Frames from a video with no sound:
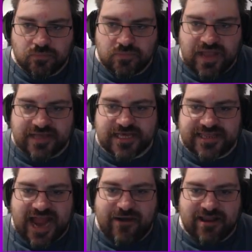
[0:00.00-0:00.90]
That's a
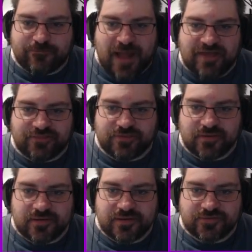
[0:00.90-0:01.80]
direct path,
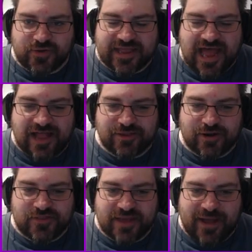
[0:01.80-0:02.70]
so I can't do
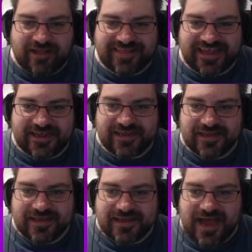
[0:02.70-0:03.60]
anything about it.
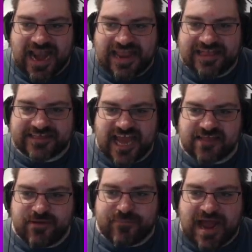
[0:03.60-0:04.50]
And then this takes
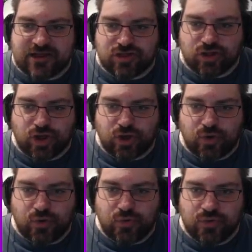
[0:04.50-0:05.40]
me back
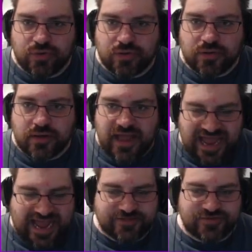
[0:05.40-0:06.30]
to
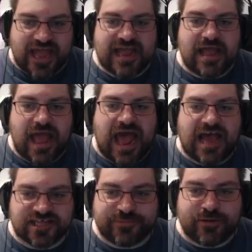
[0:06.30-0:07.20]
here. So that
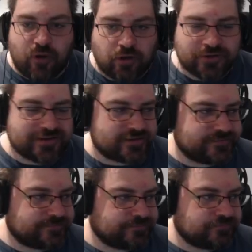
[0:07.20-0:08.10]
has to be wrong.
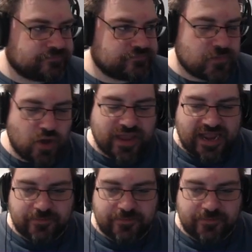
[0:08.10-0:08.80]
Okay.